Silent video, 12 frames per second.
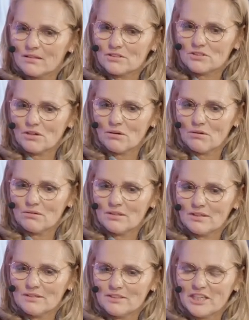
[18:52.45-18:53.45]

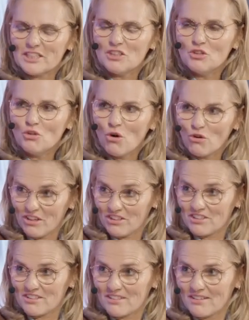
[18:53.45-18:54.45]
So that
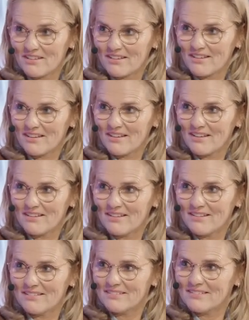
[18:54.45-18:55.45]
noise,
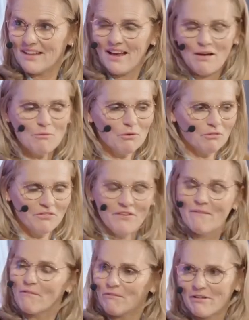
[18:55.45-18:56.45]
I will
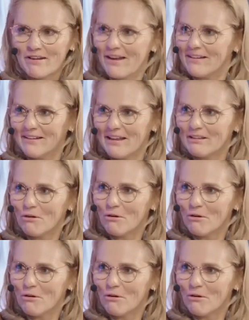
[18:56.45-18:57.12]
never forget that